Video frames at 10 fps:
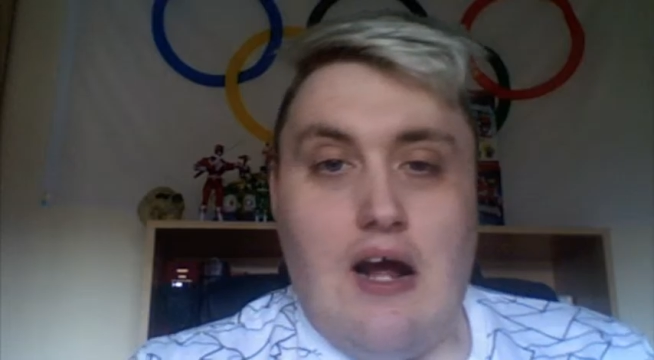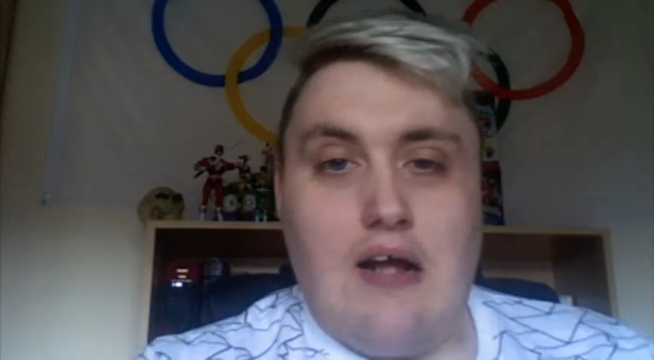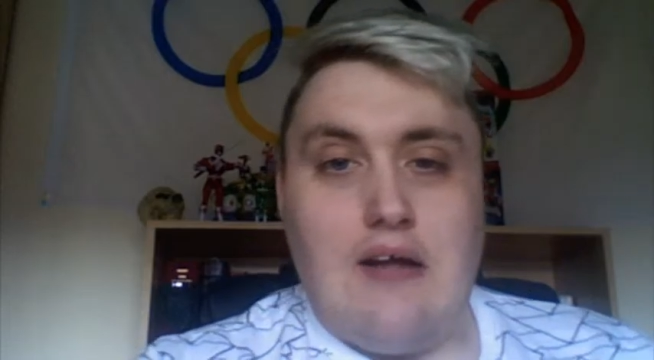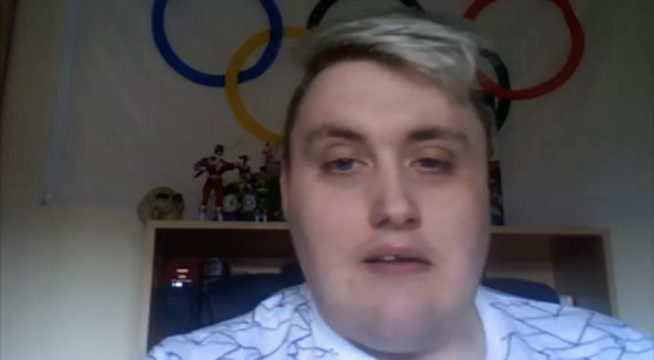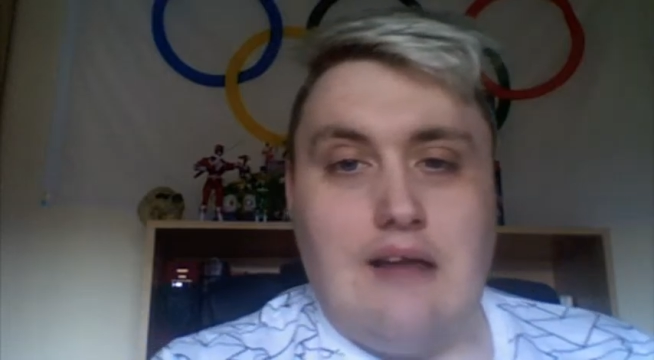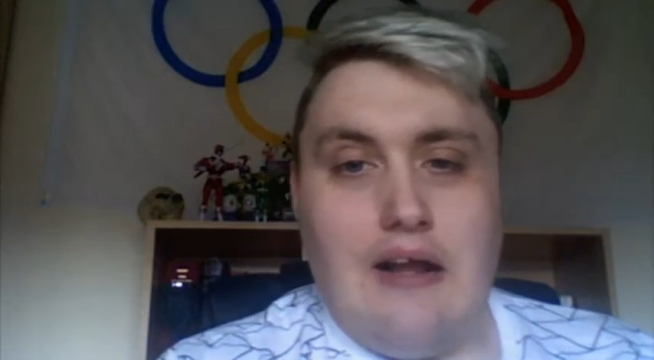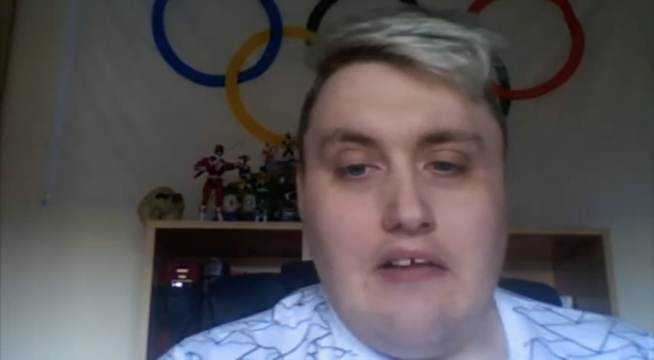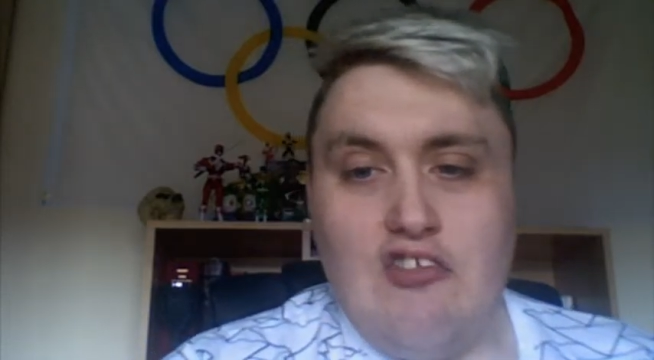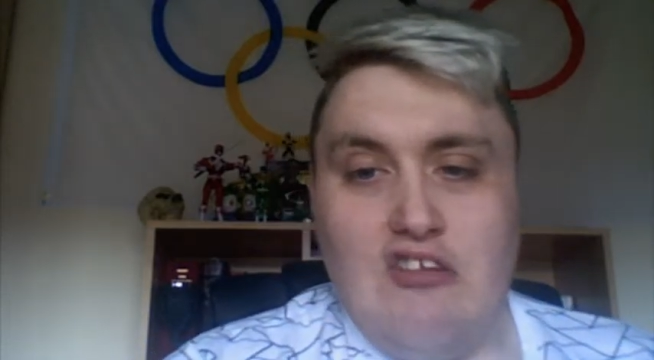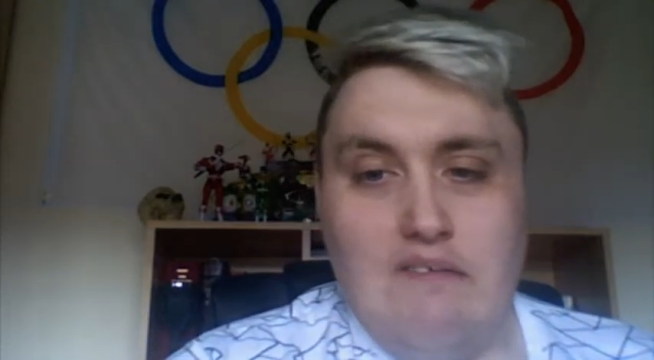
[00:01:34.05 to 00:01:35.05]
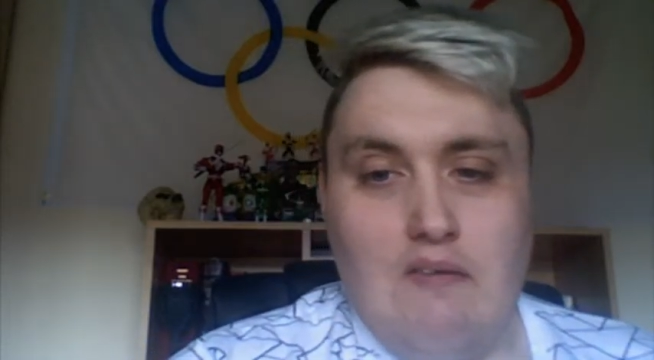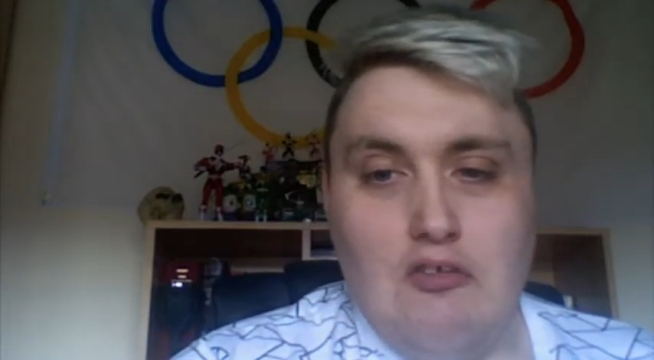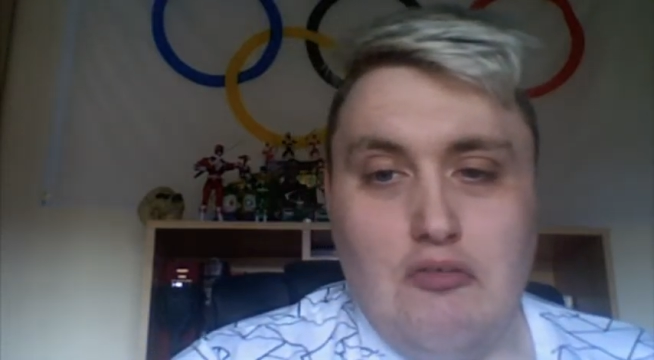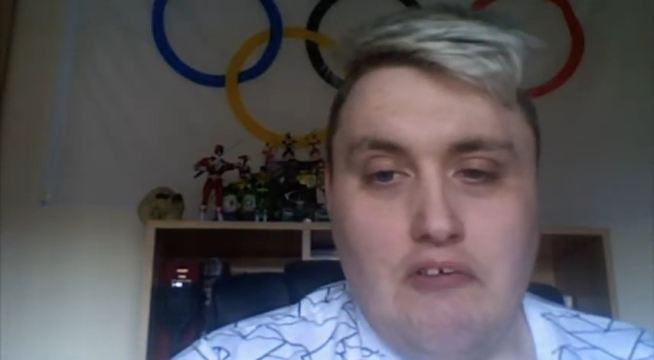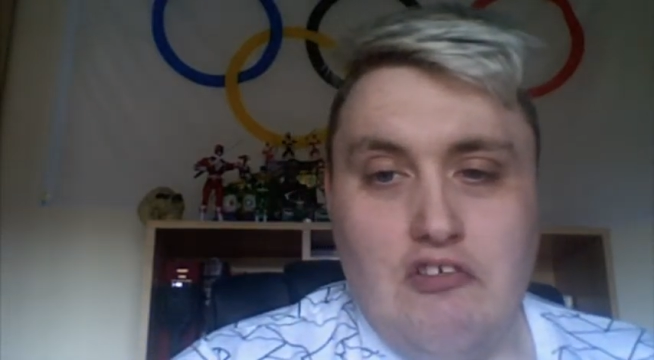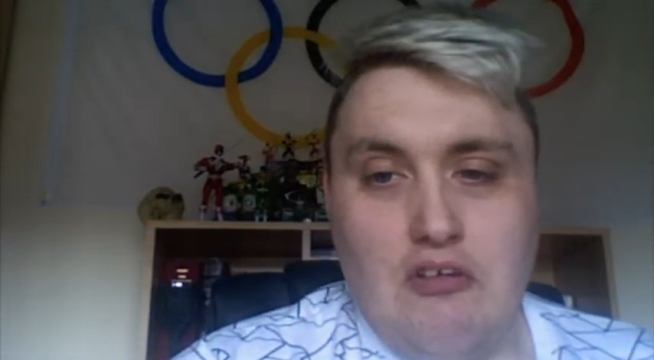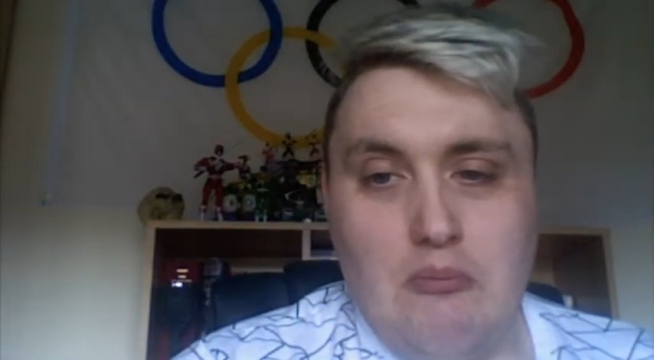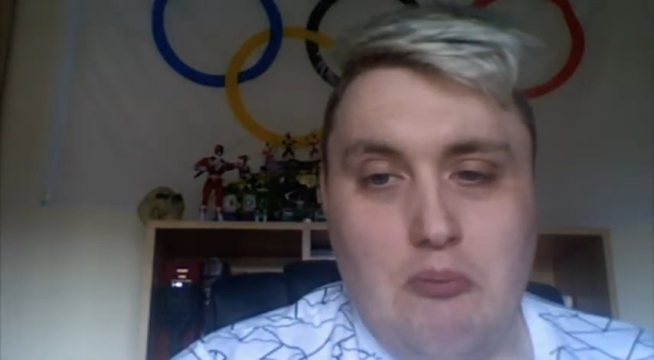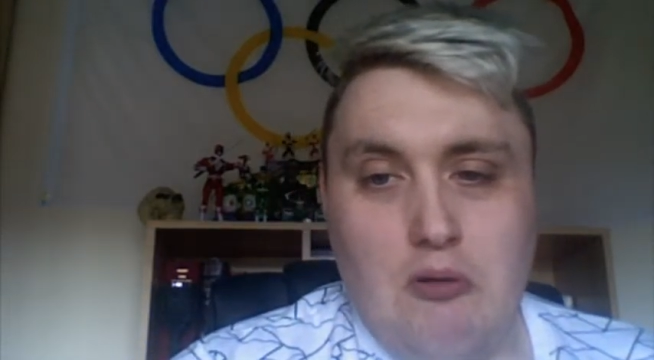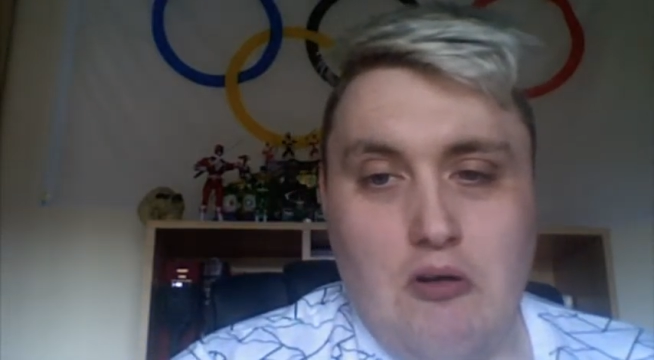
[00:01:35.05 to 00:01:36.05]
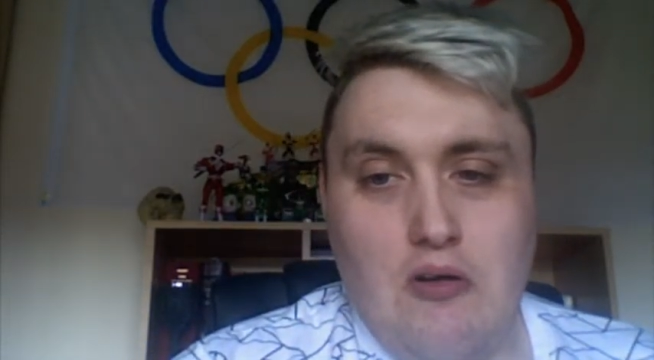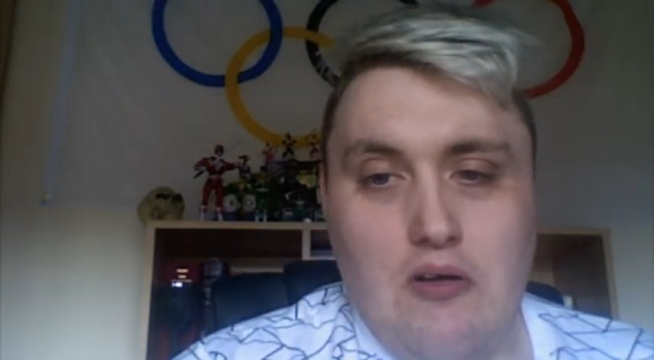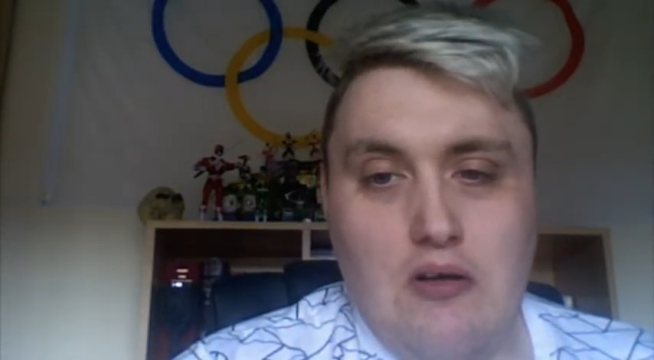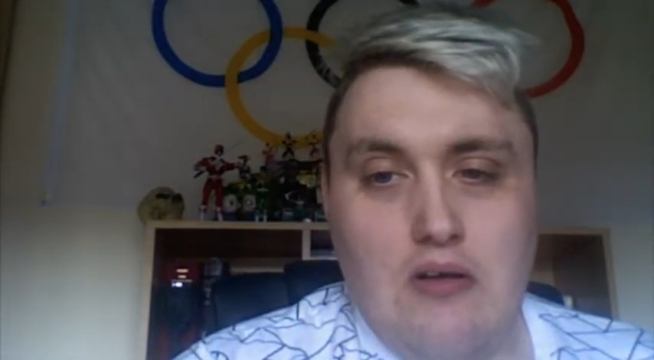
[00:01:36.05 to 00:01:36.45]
and that is the most recent book